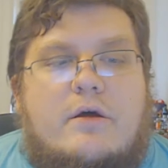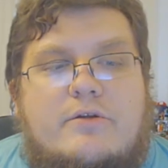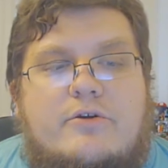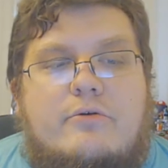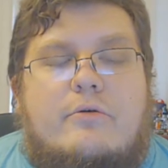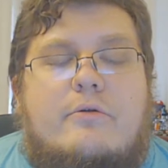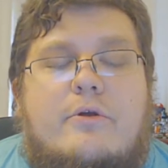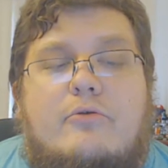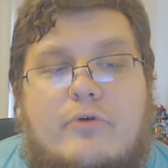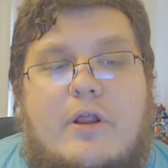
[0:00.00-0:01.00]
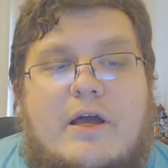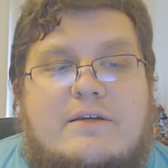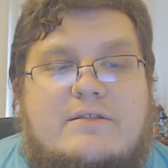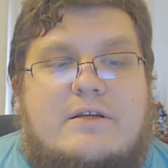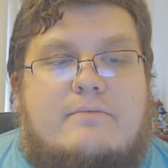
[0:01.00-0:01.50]
until you
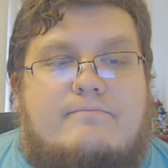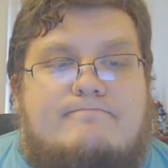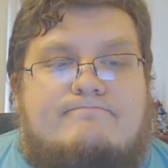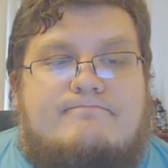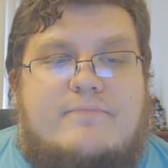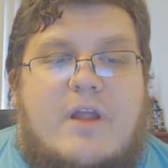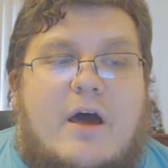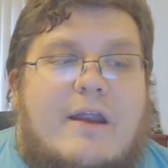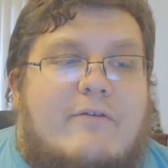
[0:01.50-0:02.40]
realize that not